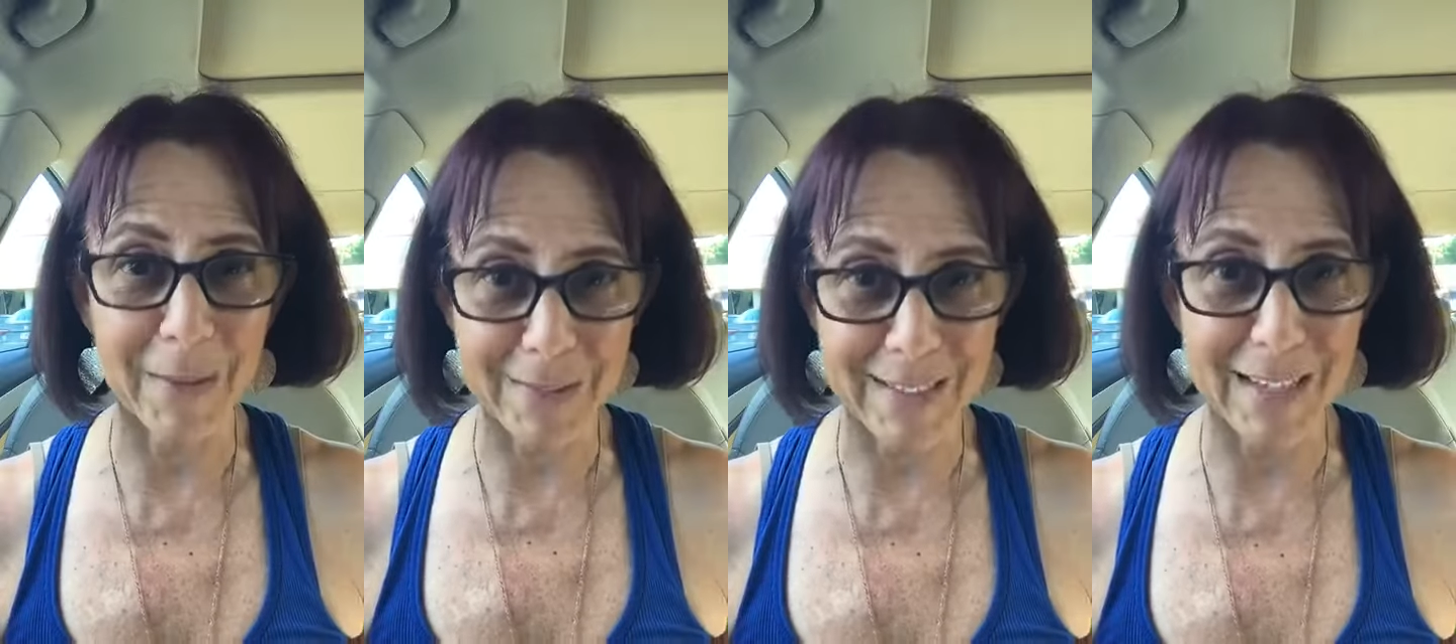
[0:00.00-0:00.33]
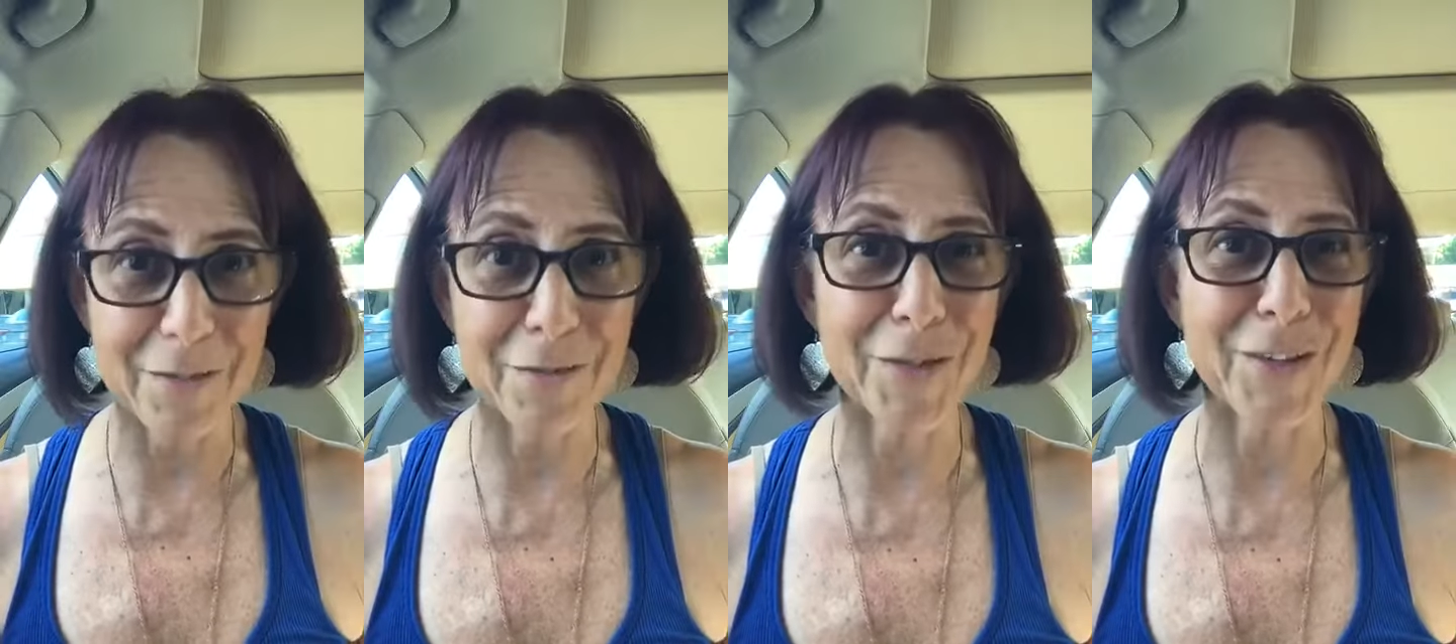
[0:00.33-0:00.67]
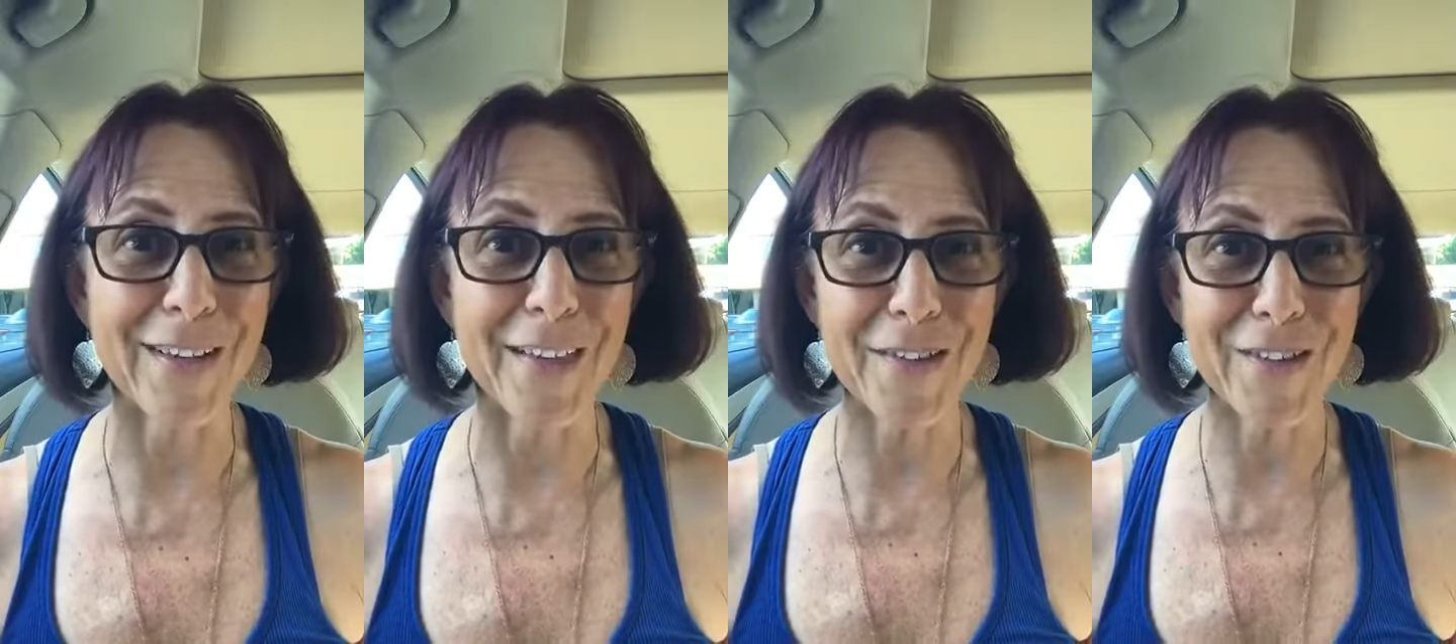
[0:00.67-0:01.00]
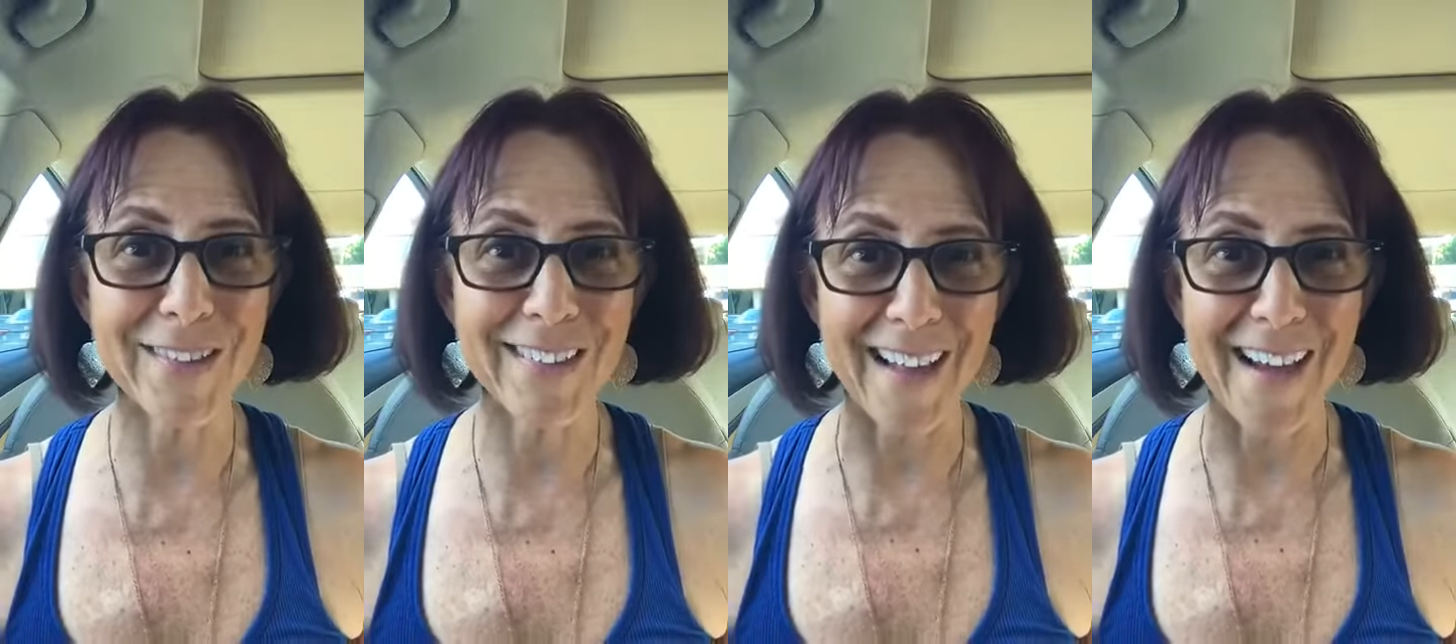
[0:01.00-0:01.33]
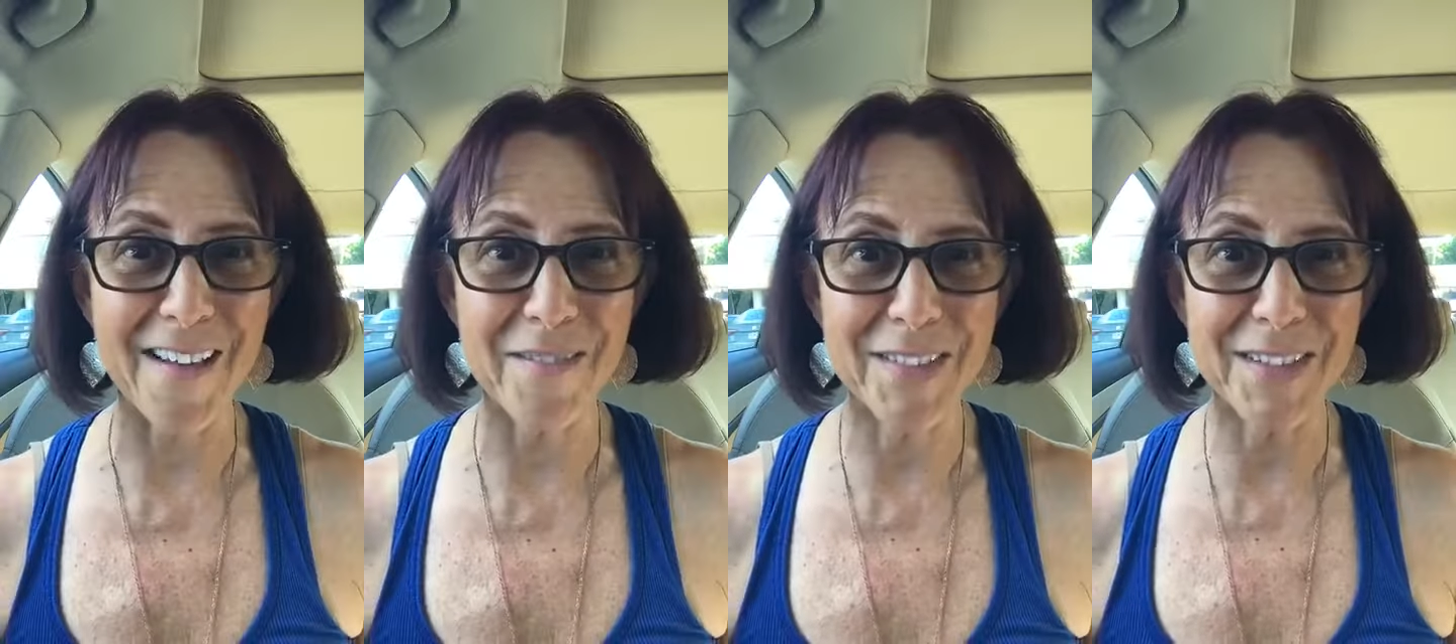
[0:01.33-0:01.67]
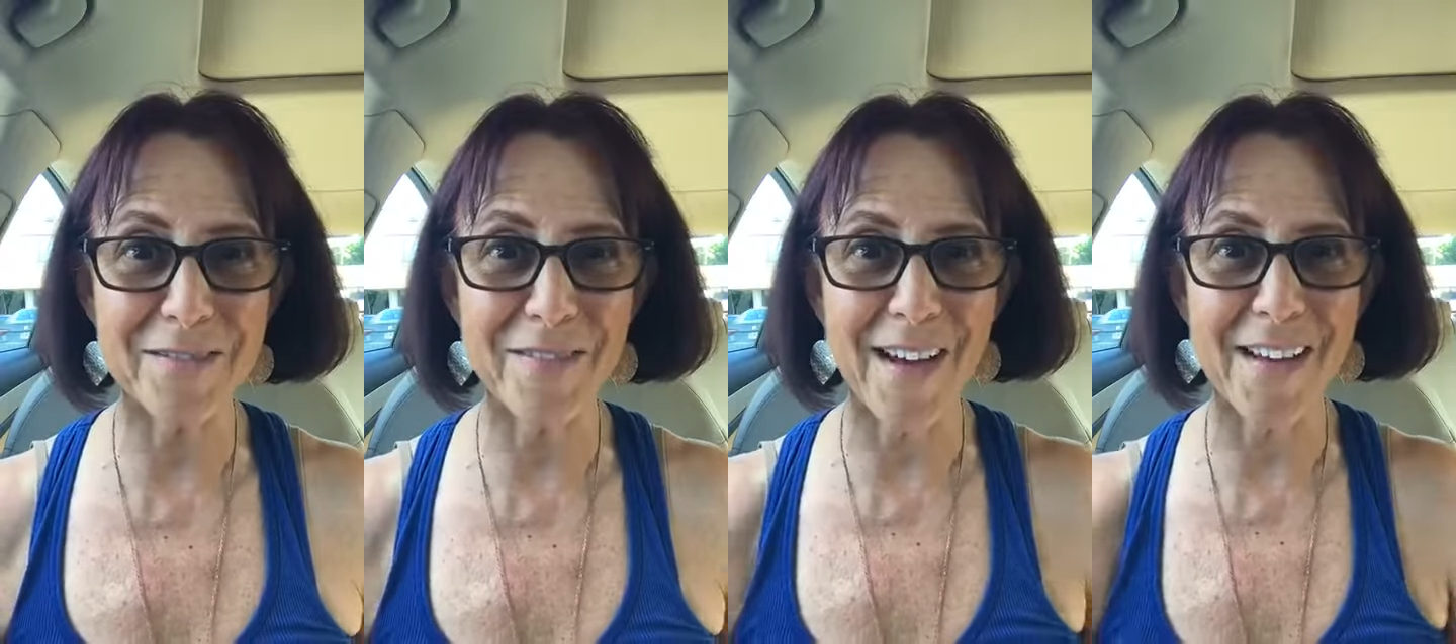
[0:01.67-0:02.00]
Monday for another Live
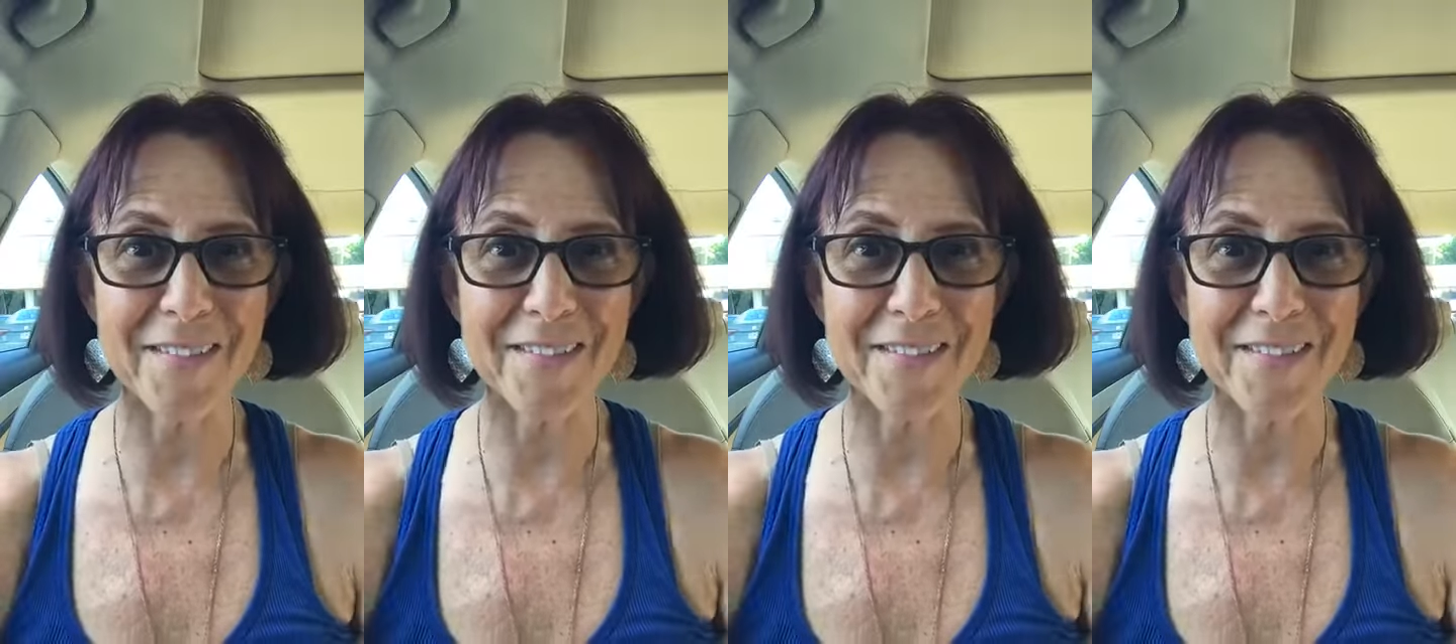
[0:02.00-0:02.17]
in 5.